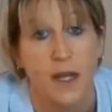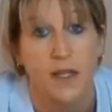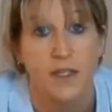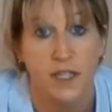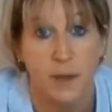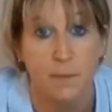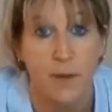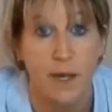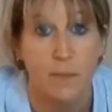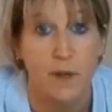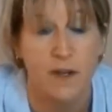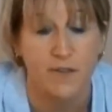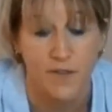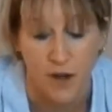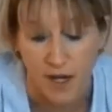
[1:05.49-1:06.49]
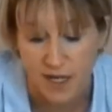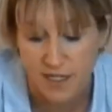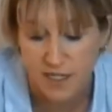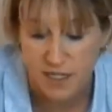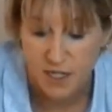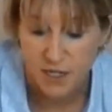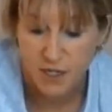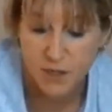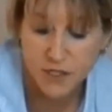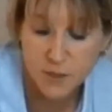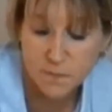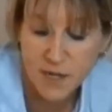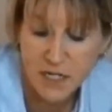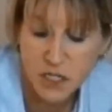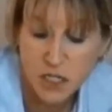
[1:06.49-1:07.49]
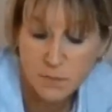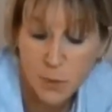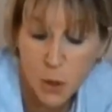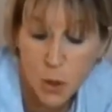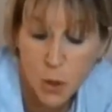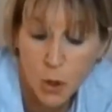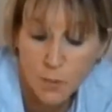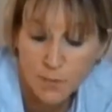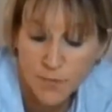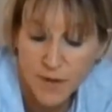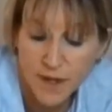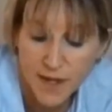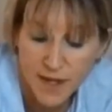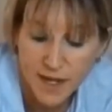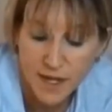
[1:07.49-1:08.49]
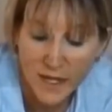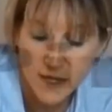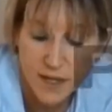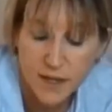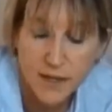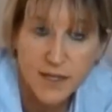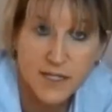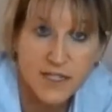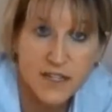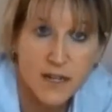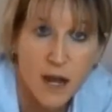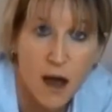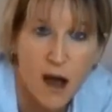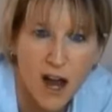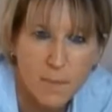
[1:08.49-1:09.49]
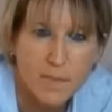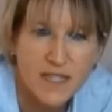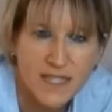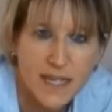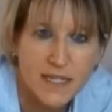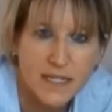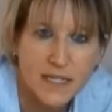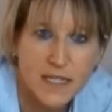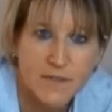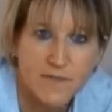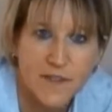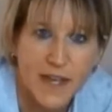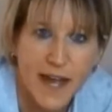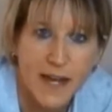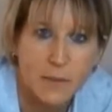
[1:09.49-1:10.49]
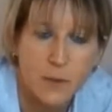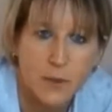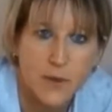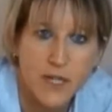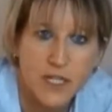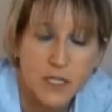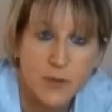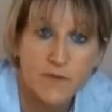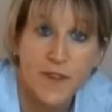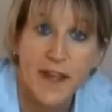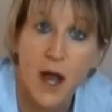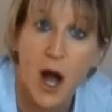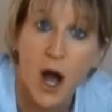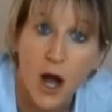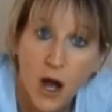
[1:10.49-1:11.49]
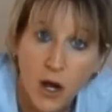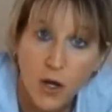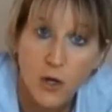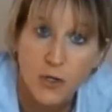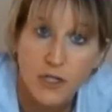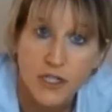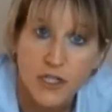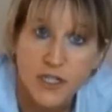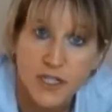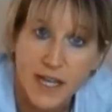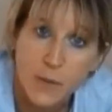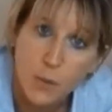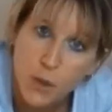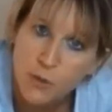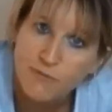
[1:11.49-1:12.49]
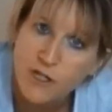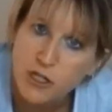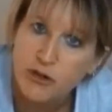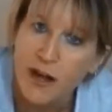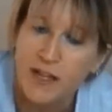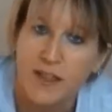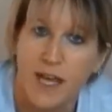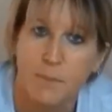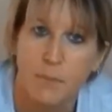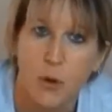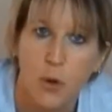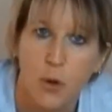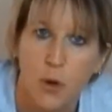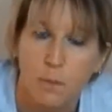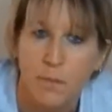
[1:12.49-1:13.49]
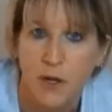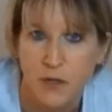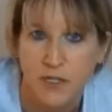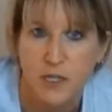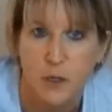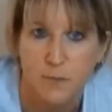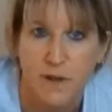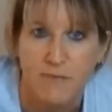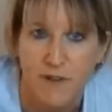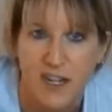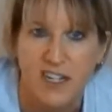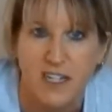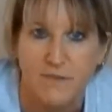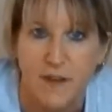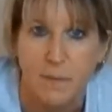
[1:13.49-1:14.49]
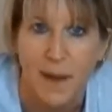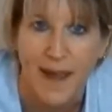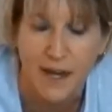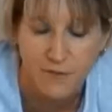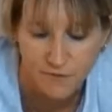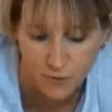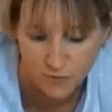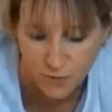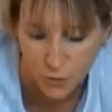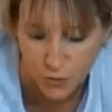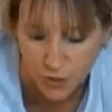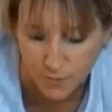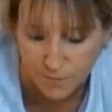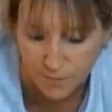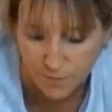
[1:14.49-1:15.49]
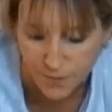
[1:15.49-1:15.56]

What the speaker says: Some people advise you to pinch the paw. This is hypersensitive for the animal, so if they are conscious, they will retract their paw because it would be relatively painful for them.